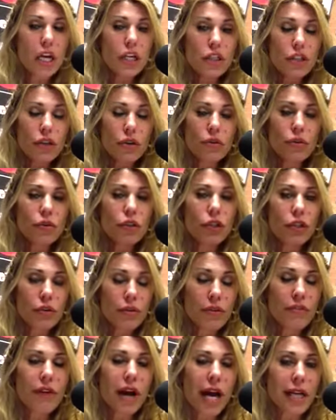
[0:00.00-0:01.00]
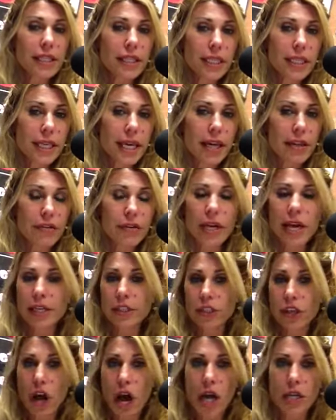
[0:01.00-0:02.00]
So, you know, we've gotten together and
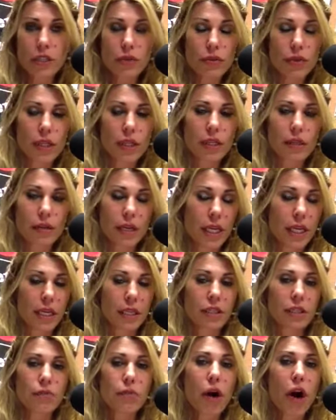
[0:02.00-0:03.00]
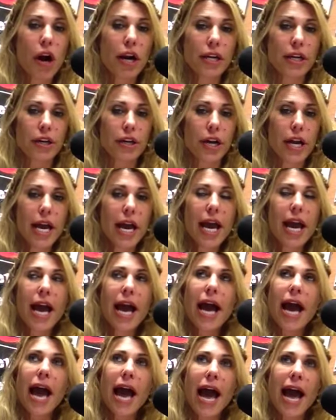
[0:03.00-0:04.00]
had talks with he and his partner.
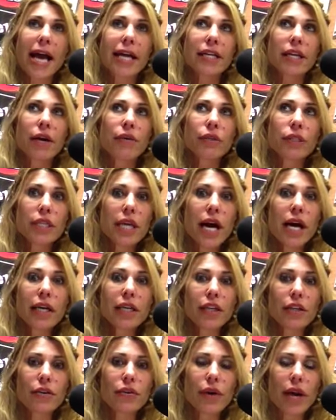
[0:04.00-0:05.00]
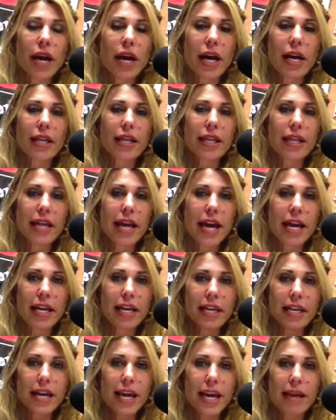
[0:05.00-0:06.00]
And I will tell you,
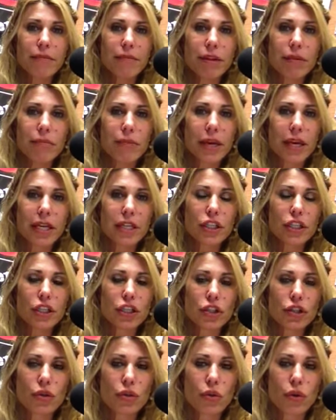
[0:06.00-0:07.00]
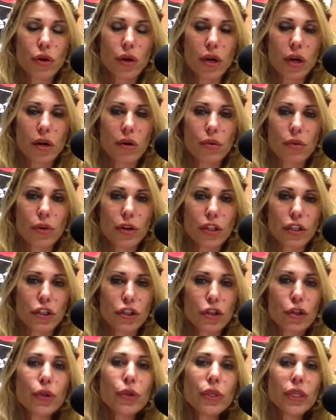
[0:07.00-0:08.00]
then came the big snore where
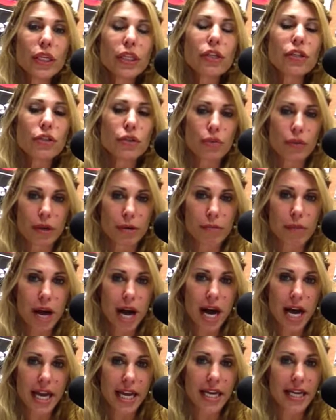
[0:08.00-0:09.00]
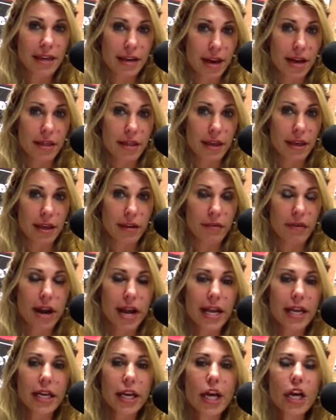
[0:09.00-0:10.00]
two years went by, nothing,
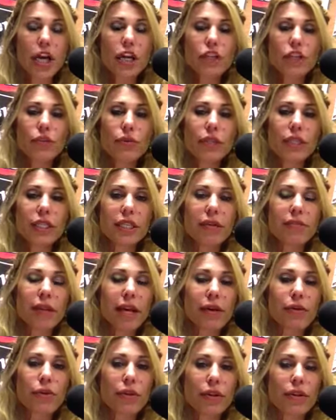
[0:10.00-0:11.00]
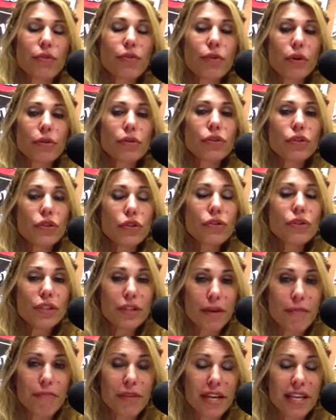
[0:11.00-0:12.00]
right? So we seem like we're on the road to
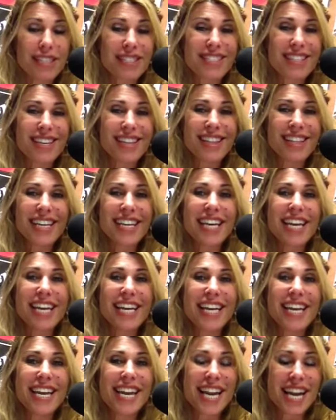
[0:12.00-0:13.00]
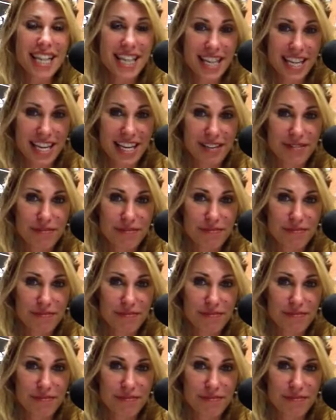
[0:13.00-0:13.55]
something and suddenly nothing.